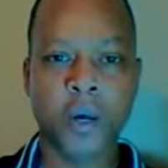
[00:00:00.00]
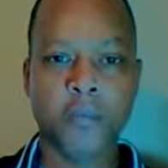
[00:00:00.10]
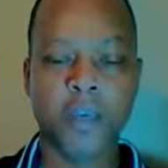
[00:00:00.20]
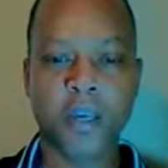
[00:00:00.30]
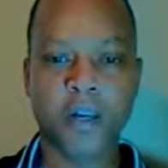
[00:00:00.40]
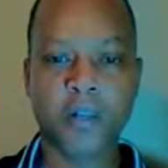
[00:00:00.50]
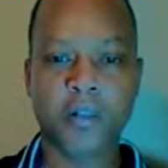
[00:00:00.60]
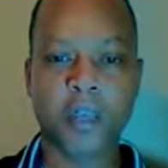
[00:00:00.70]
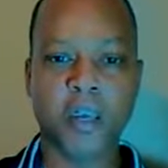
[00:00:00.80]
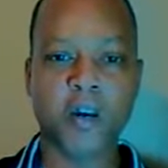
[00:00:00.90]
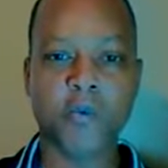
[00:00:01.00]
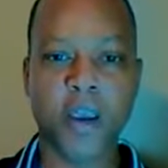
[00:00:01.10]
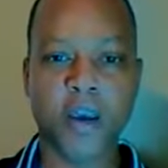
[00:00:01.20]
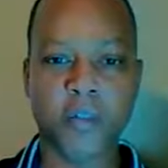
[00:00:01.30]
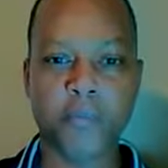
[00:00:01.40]
Because they'll
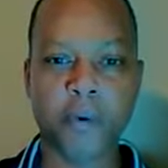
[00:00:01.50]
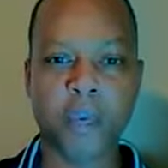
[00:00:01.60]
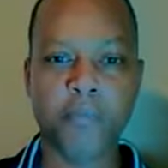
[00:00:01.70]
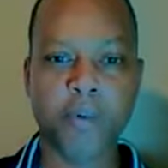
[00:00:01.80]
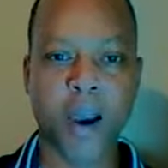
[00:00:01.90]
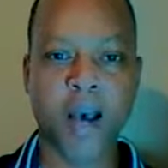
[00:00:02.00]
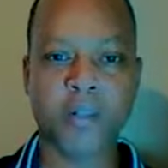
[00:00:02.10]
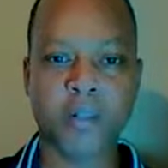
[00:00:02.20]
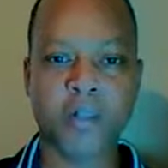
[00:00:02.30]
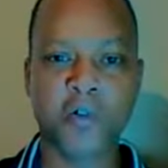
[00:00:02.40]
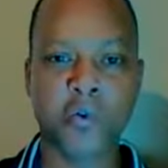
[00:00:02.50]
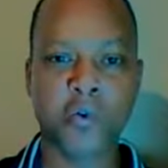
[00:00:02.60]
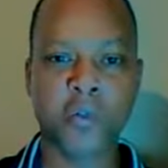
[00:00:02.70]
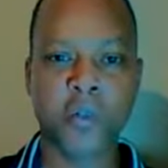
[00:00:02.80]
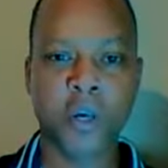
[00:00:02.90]
rather pay
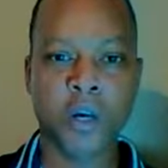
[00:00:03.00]
prostitutes